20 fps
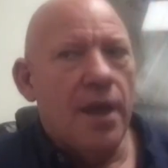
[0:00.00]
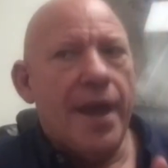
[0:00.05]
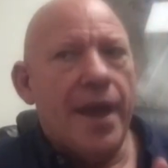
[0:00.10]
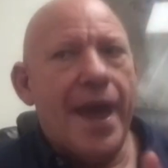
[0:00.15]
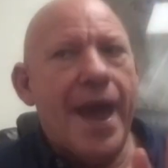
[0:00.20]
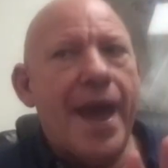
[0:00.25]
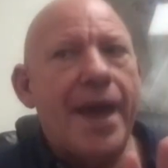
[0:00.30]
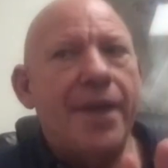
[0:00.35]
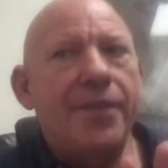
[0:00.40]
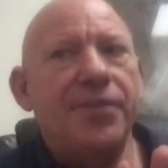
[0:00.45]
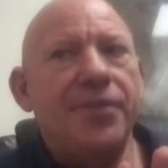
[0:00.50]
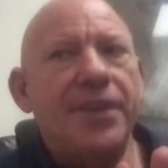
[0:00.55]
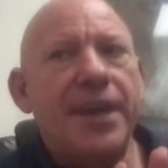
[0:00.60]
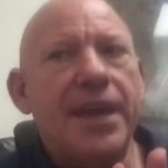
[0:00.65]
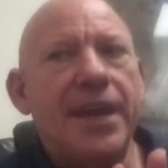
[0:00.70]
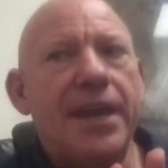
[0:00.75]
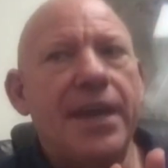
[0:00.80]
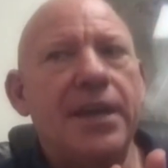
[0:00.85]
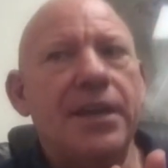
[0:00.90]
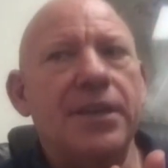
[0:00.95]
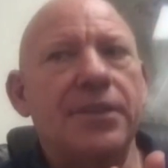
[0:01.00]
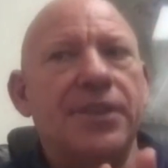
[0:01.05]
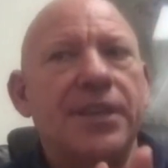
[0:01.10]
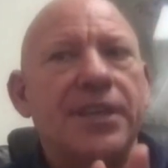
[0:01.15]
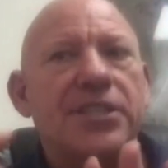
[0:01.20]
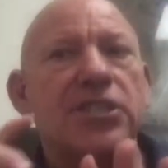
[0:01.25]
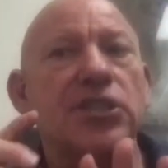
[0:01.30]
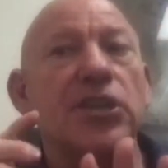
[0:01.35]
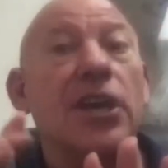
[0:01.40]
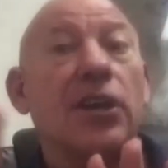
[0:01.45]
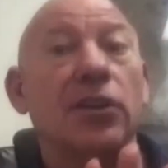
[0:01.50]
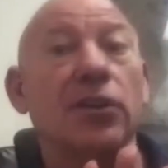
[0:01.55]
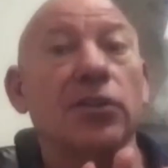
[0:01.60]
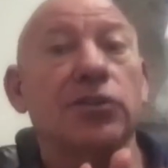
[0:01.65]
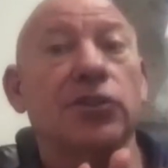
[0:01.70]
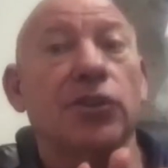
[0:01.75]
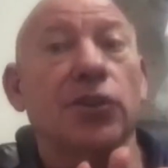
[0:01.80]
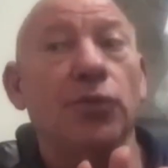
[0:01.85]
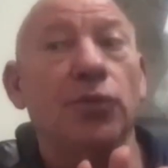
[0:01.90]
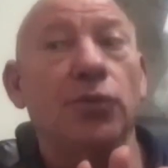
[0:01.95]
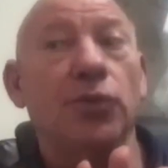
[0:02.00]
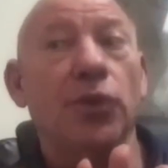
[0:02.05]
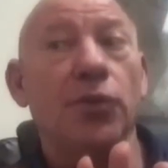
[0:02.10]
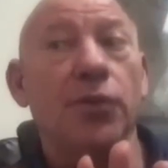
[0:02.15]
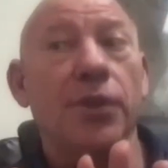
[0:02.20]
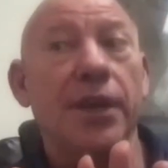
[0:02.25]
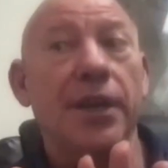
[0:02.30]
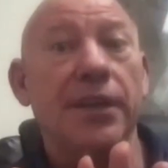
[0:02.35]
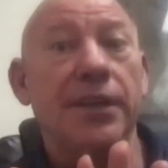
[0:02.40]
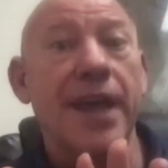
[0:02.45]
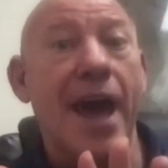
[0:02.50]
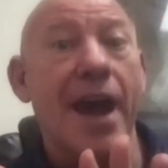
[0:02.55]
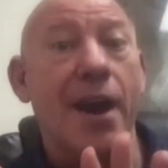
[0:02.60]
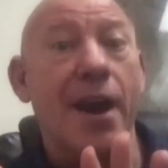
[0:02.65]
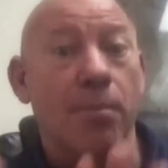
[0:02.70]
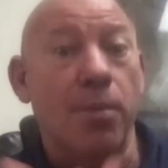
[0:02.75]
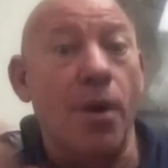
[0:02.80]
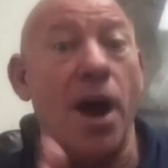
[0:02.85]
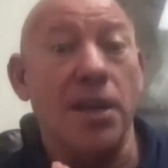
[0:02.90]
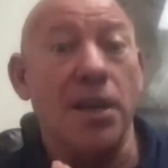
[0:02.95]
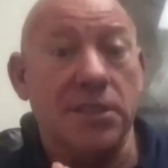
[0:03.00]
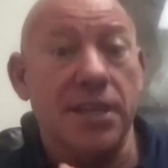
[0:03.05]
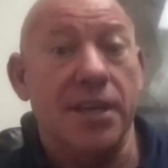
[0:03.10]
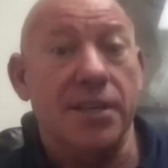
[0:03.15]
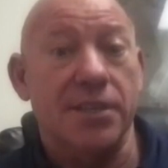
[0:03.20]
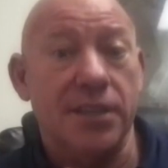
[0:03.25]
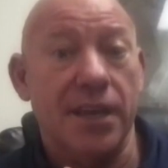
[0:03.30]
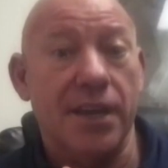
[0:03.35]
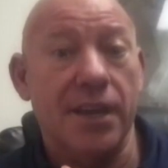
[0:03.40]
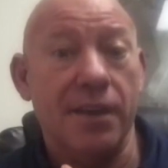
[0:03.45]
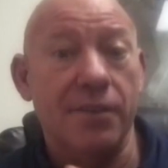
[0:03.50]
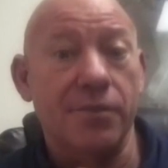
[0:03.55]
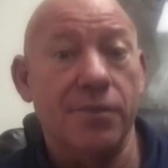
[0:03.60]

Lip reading: had the skill to do the data processing,